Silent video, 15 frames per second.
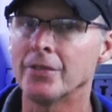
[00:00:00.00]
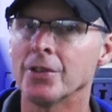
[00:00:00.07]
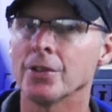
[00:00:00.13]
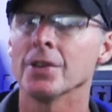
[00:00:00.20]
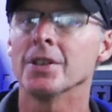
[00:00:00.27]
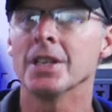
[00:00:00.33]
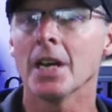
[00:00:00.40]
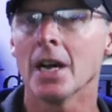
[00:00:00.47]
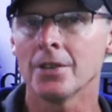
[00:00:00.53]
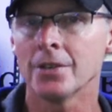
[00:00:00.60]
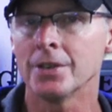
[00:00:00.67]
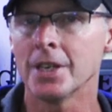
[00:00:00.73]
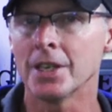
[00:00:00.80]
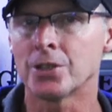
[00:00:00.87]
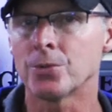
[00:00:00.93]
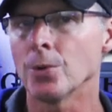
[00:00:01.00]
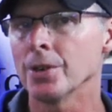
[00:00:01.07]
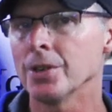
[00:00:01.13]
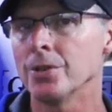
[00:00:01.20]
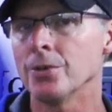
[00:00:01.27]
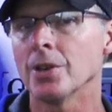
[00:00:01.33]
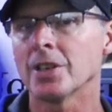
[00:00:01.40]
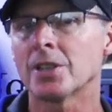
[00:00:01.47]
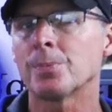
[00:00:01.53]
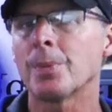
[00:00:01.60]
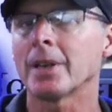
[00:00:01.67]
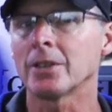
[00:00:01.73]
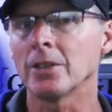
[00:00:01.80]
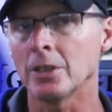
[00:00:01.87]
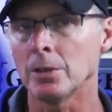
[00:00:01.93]
if you're in the other niche where you
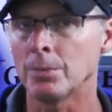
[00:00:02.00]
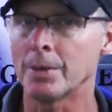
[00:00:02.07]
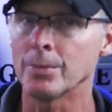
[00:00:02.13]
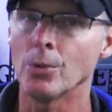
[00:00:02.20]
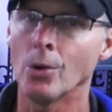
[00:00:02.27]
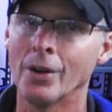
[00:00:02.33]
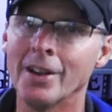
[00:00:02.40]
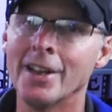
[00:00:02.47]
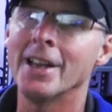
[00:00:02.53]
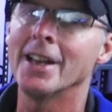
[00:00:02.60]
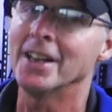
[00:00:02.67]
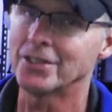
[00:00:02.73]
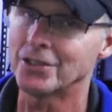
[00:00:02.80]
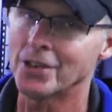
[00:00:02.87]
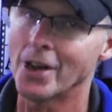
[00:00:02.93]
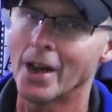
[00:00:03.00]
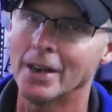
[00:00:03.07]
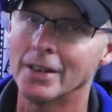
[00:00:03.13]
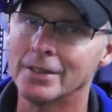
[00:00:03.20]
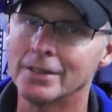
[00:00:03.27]
expect a little bit more, it's not.